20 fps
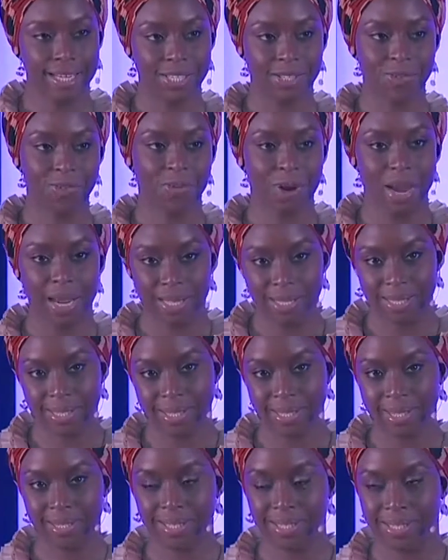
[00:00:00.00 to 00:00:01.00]
to
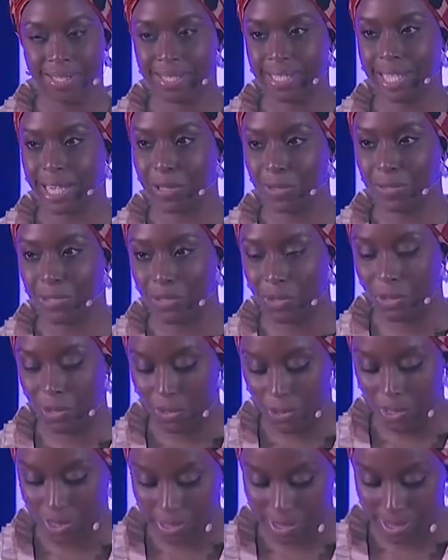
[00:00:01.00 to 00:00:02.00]
write, to tell
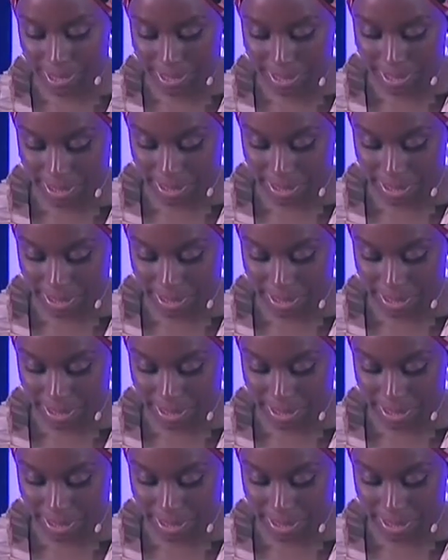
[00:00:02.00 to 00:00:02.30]
stories.